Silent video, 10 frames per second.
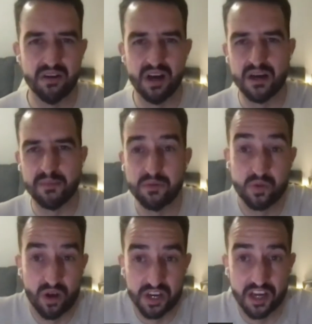It was
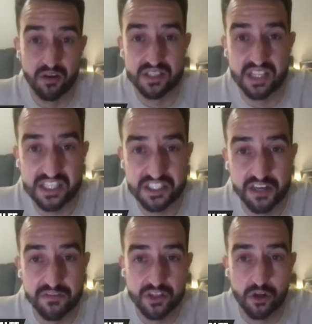Guardiola's last year of
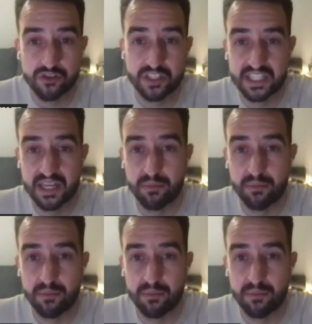his contract at that